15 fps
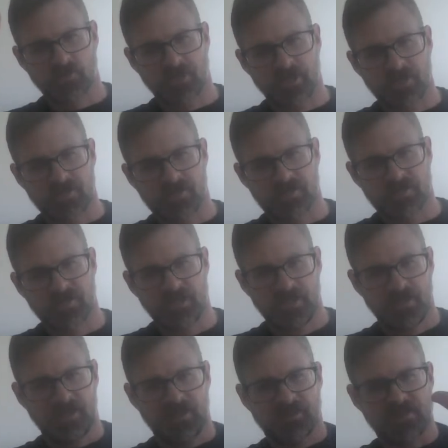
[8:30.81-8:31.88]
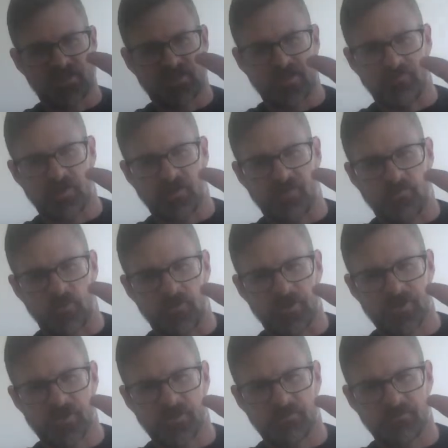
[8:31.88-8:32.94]
locations into 7
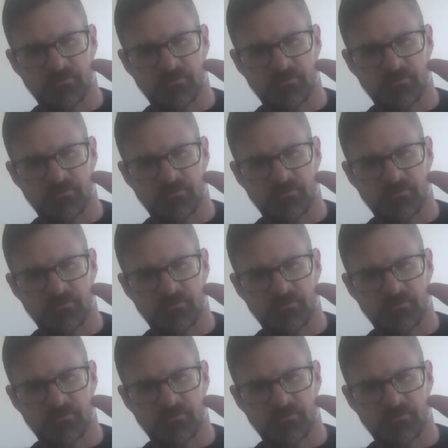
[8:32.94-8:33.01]
operation,